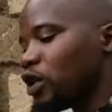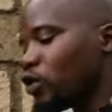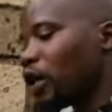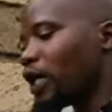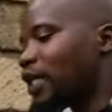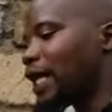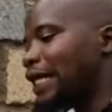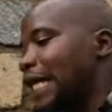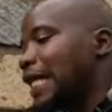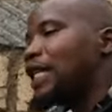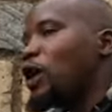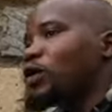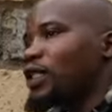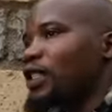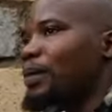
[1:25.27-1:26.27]

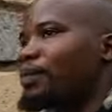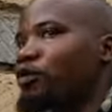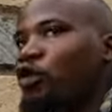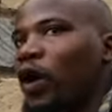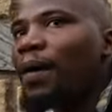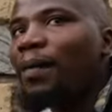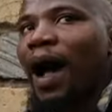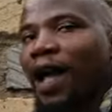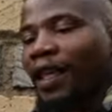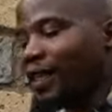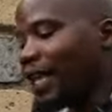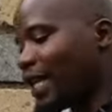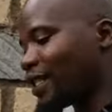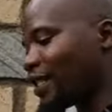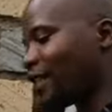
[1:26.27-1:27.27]
10,000 subscriber.
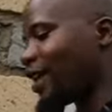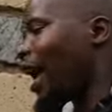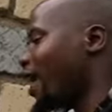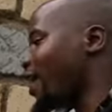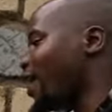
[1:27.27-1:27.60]
Yes.